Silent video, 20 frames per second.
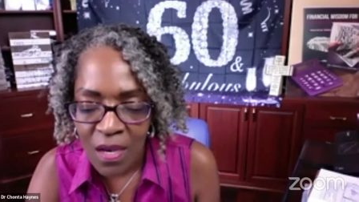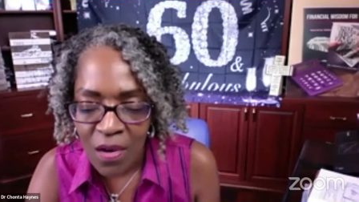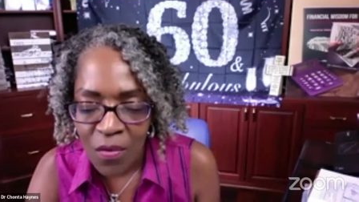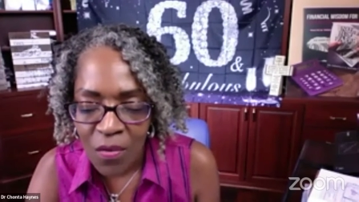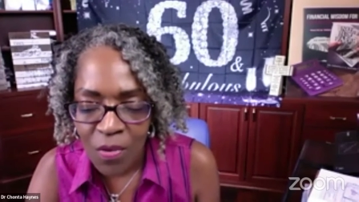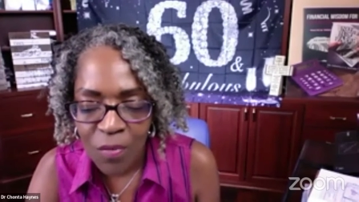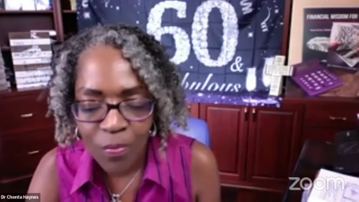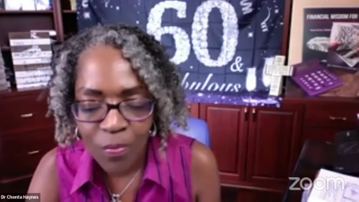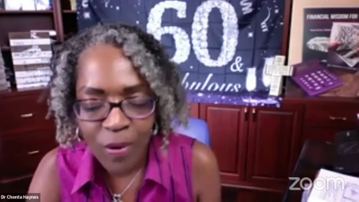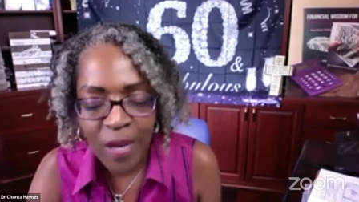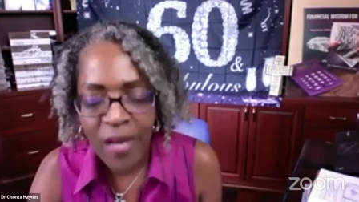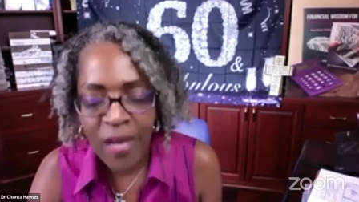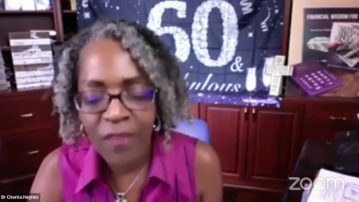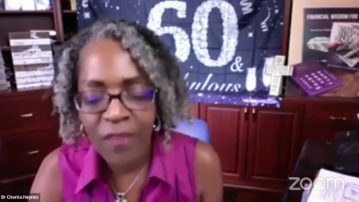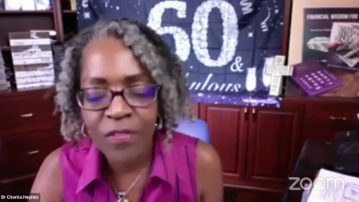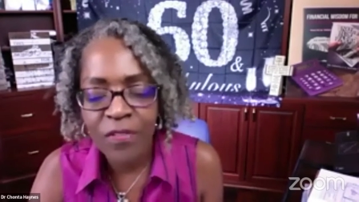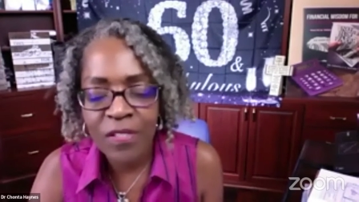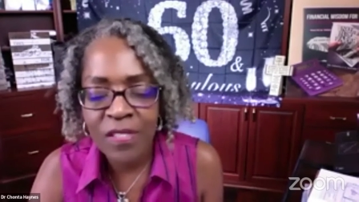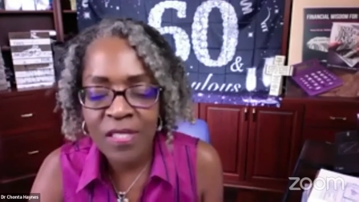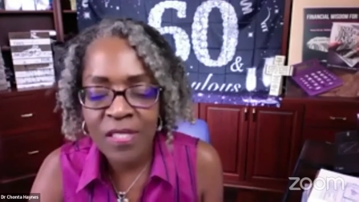We prayed
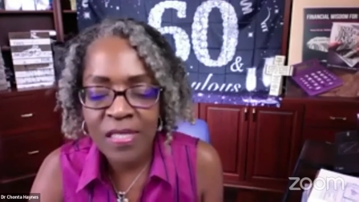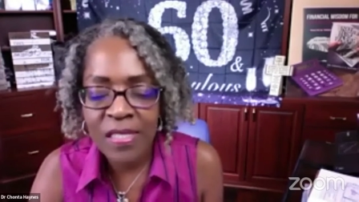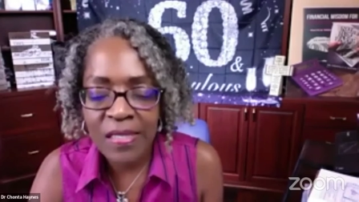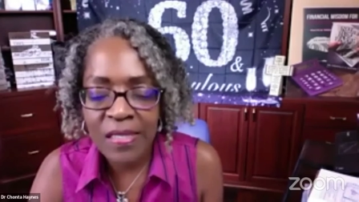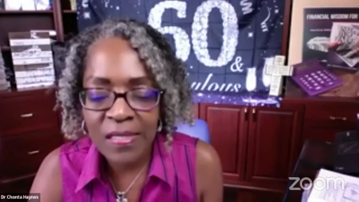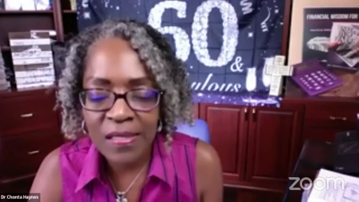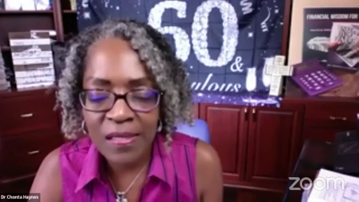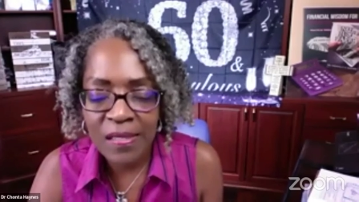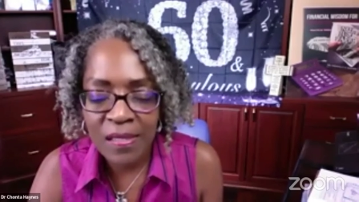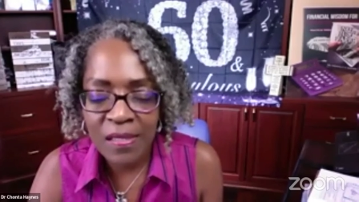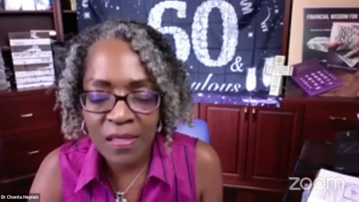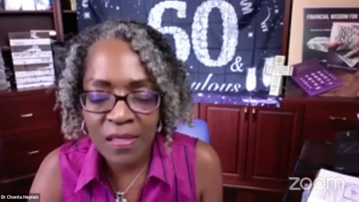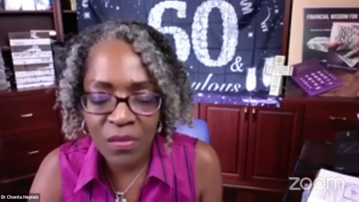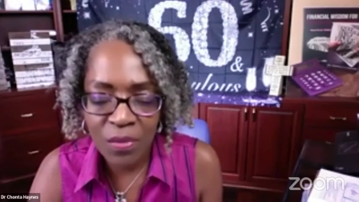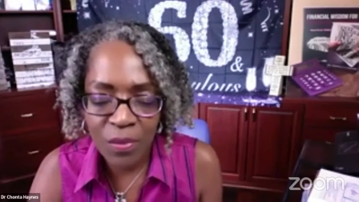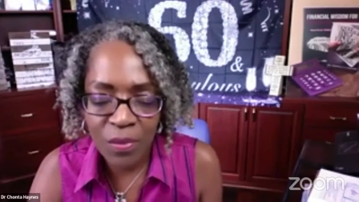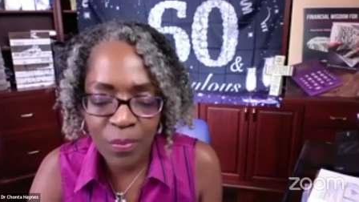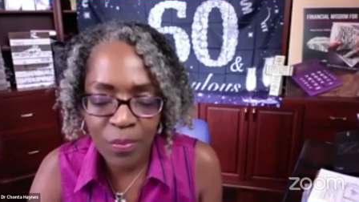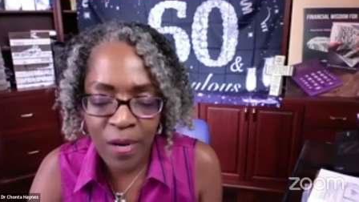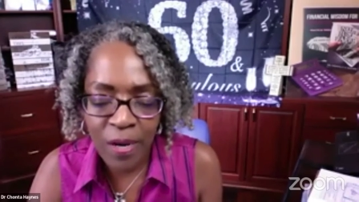for sicknesses. We
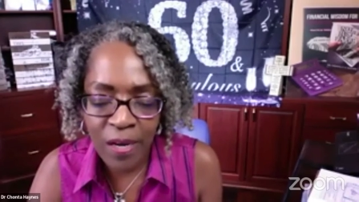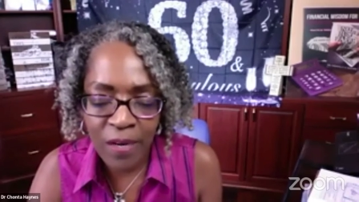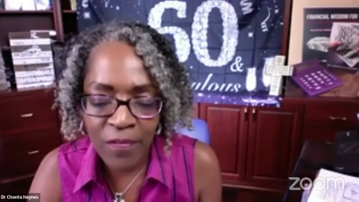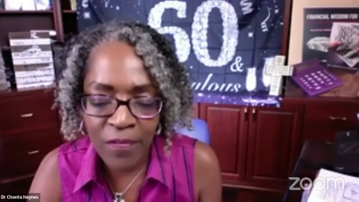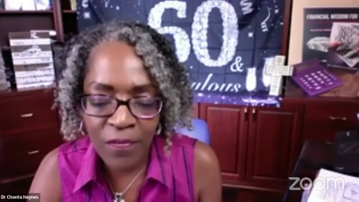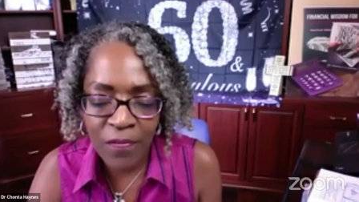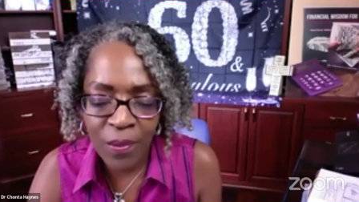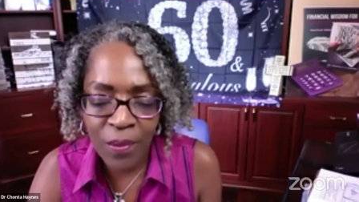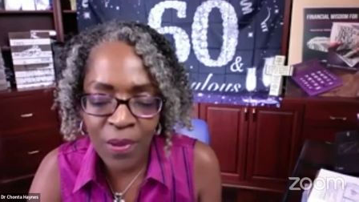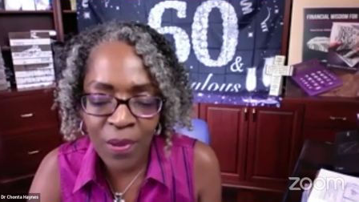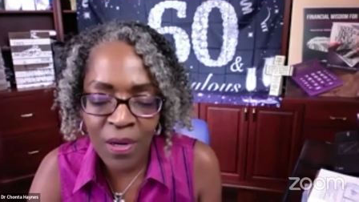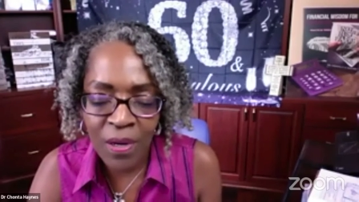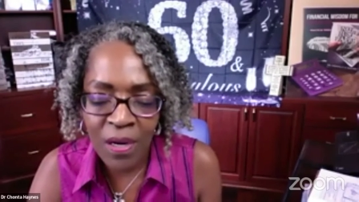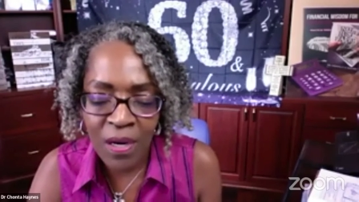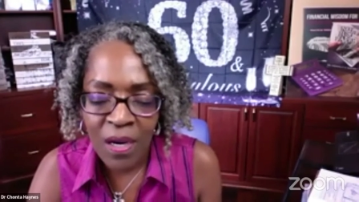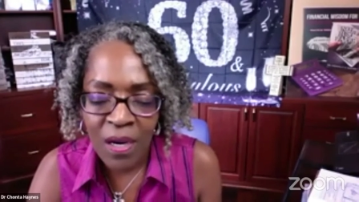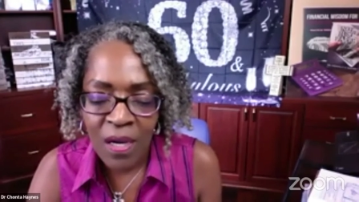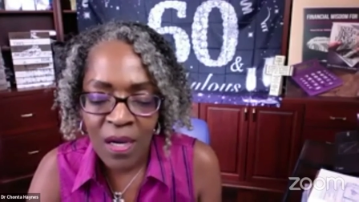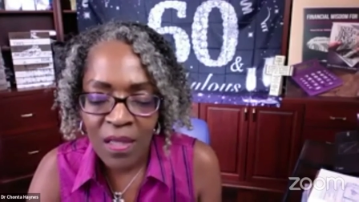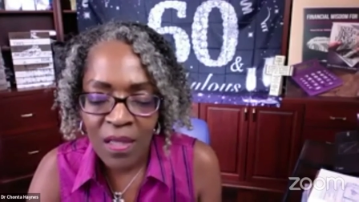prayed for
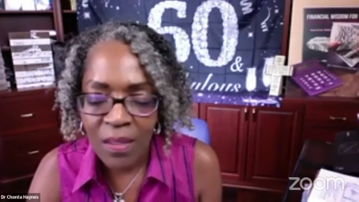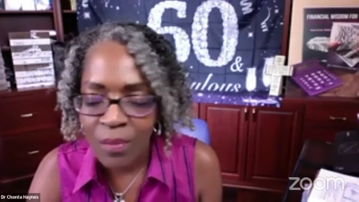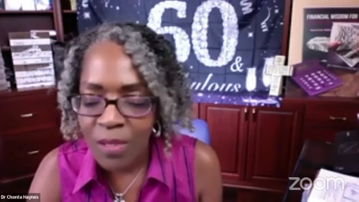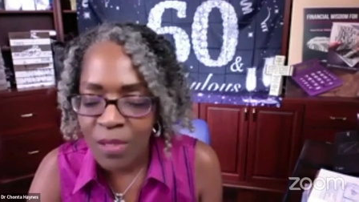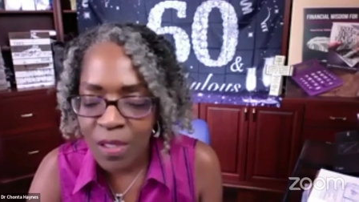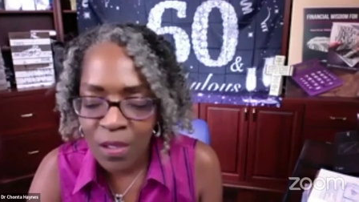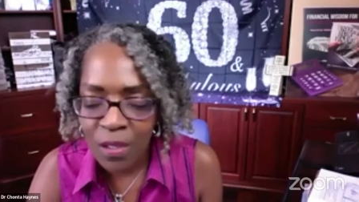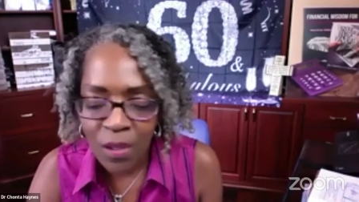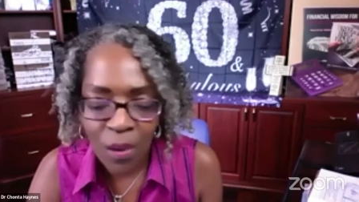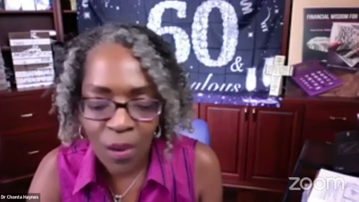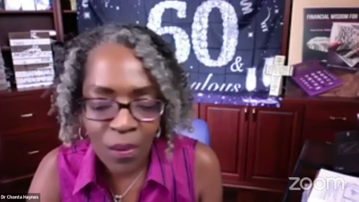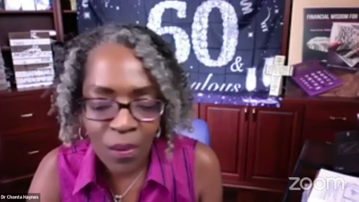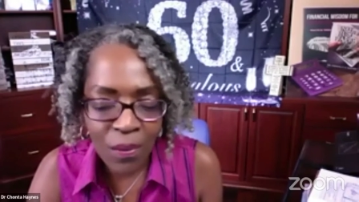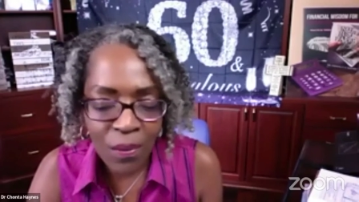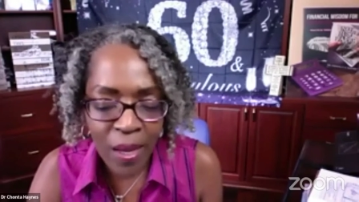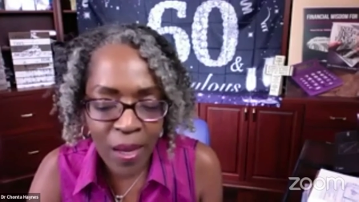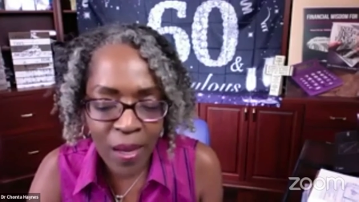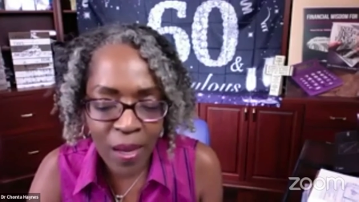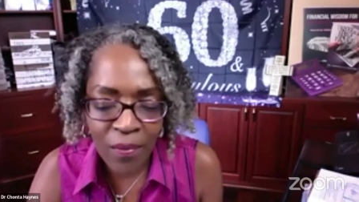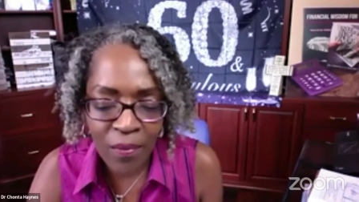them to go
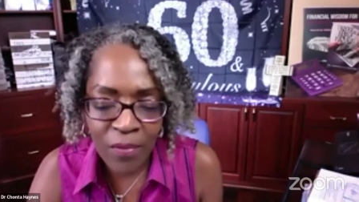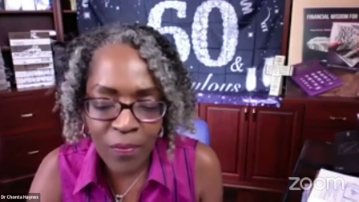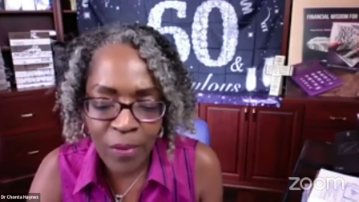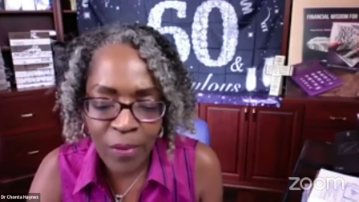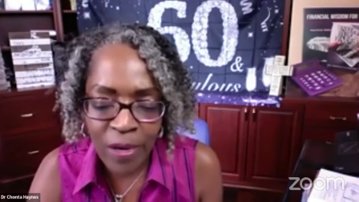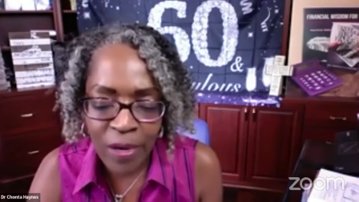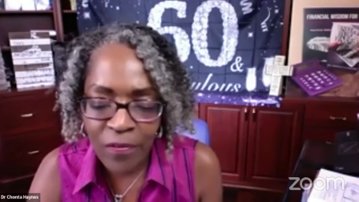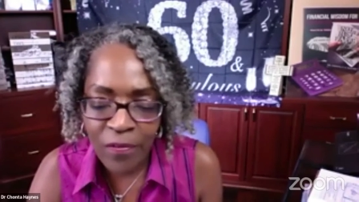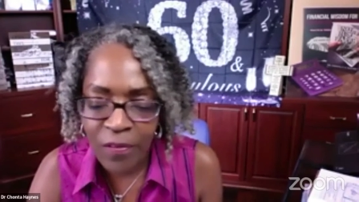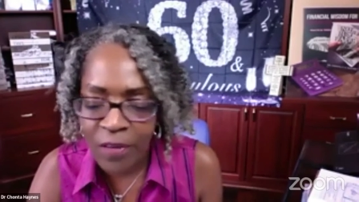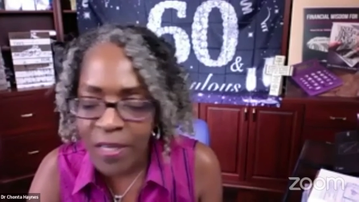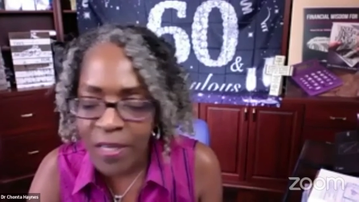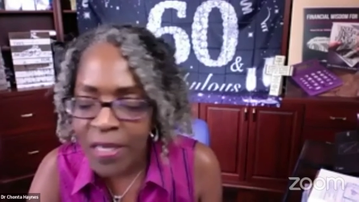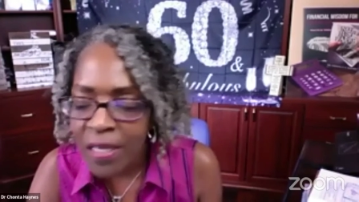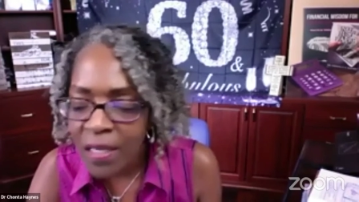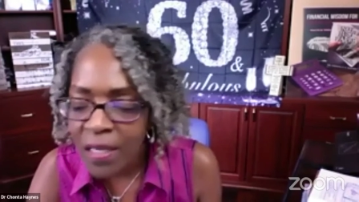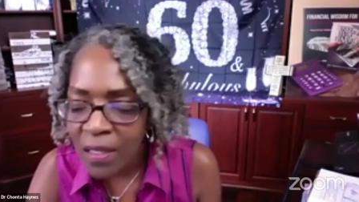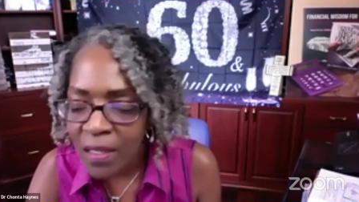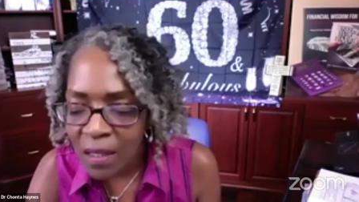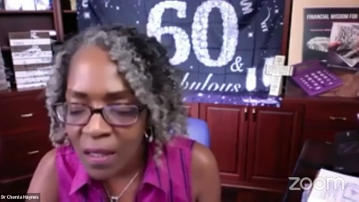away. We prayed for
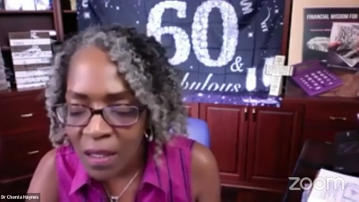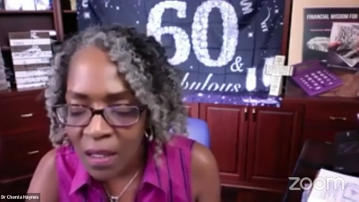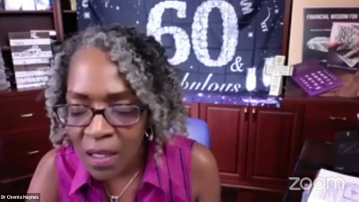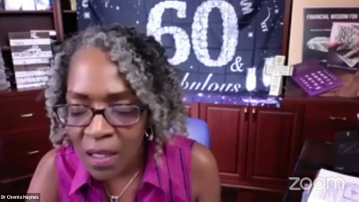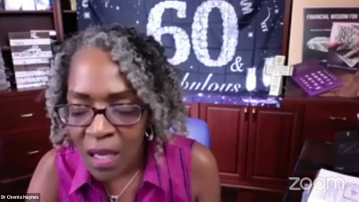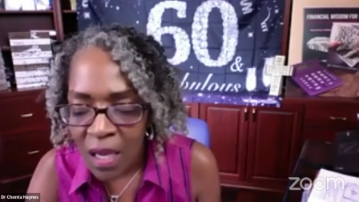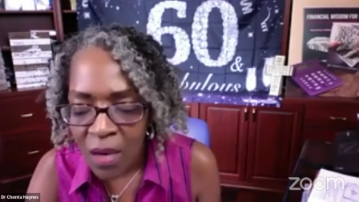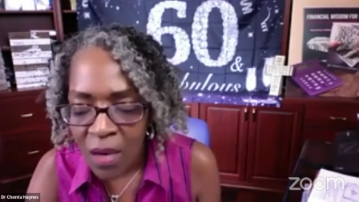healing.